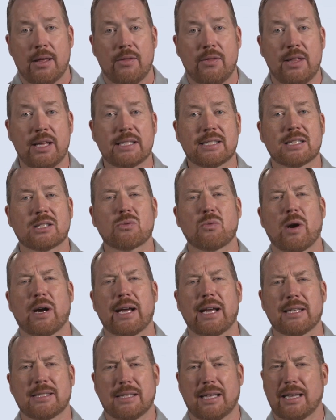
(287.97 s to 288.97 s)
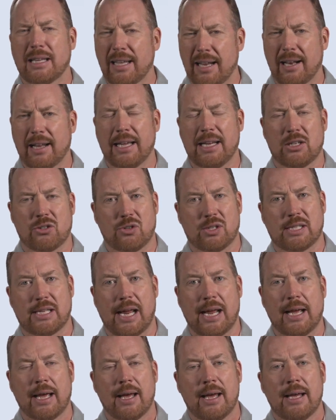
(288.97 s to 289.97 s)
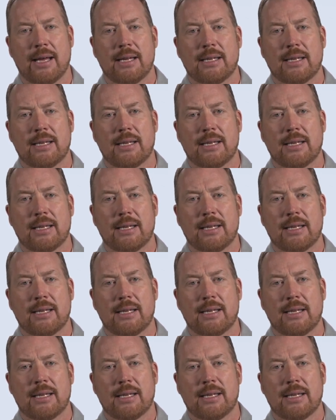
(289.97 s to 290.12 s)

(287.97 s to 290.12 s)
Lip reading: This is where it gets a little interesting.